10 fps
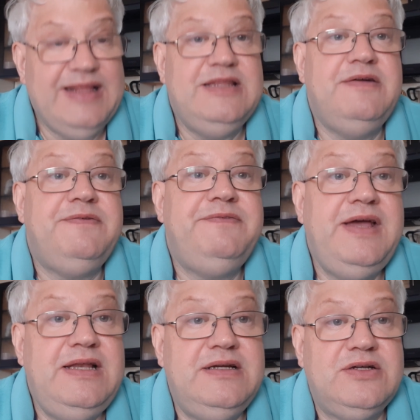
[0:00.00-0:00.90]
the
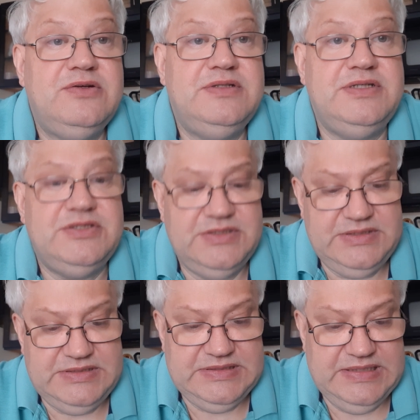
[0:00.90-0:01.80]
failure
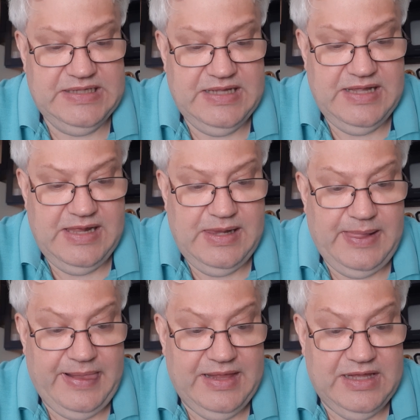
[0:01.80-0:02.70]
conditions,
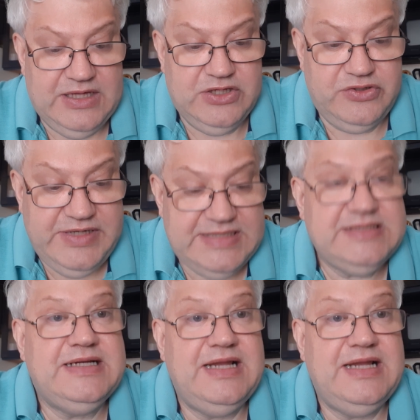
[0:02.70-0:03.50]
risk